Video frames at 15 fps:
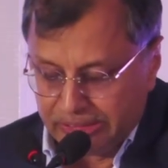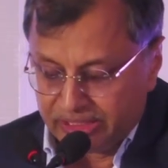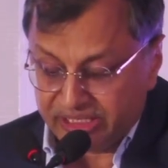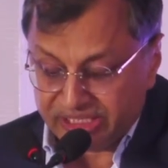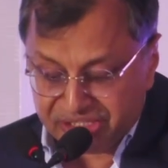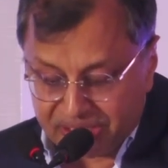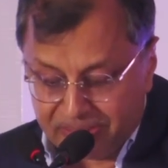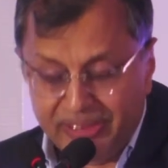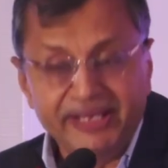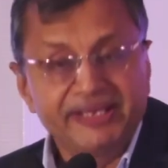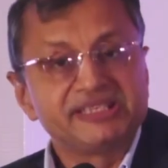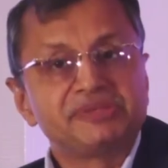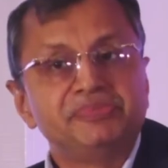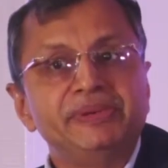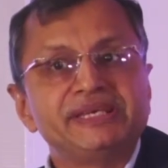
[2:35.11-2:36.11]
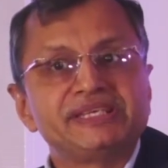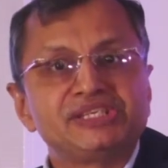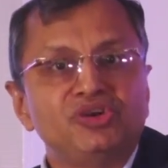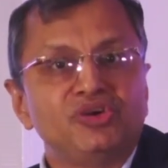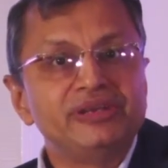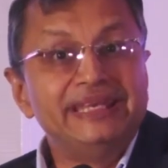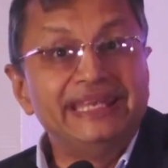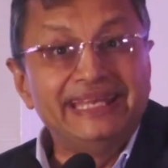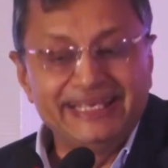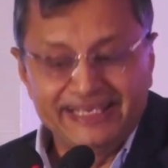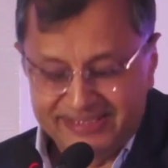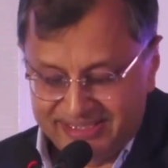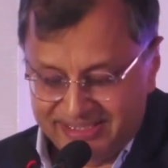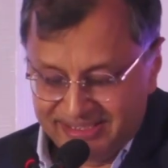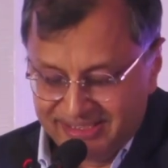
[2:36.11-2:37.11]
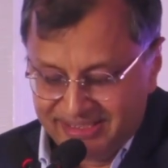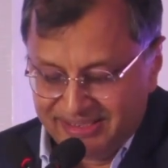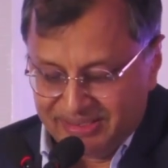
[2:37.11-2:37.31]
customize based on needs,